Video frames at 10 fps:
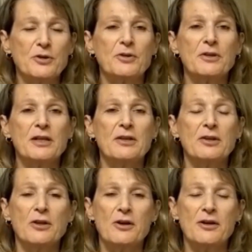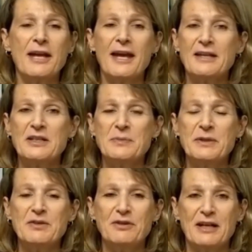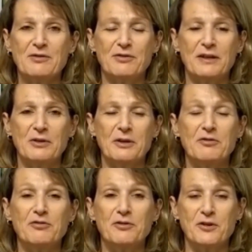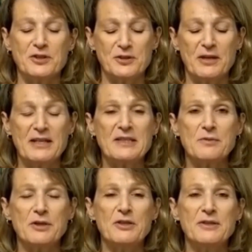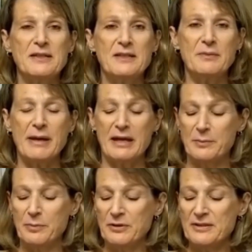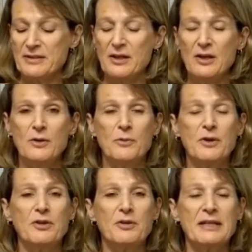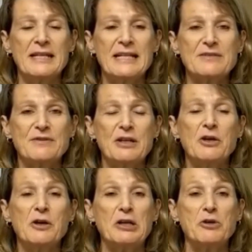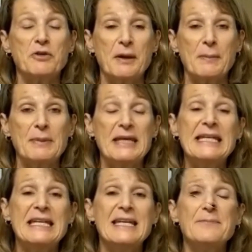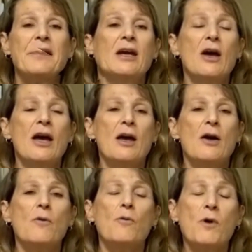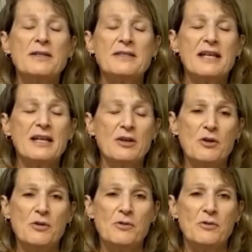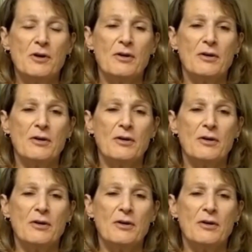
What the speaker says: to learn the long-handed B-flat fingering first. So that's the one you see in the band books with your index finger and your thumb B key. Once they know